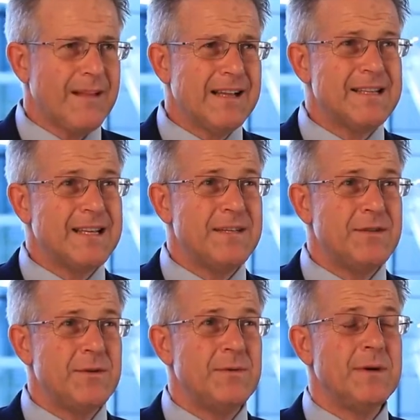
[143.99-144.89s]
Let's get
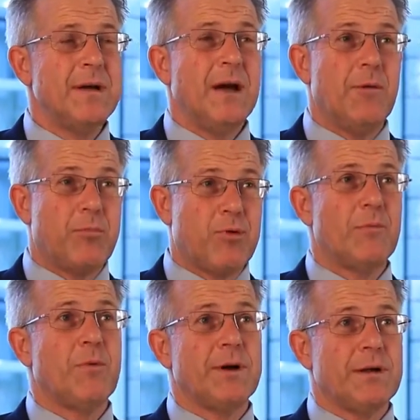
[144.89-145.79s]
to
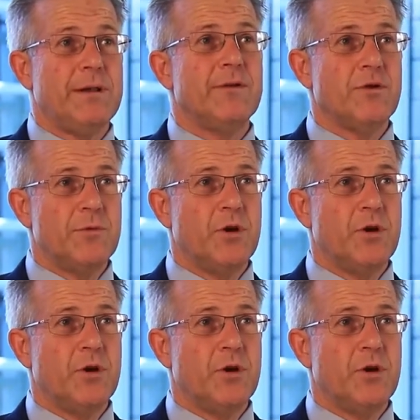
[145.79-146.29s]
appropriate clean room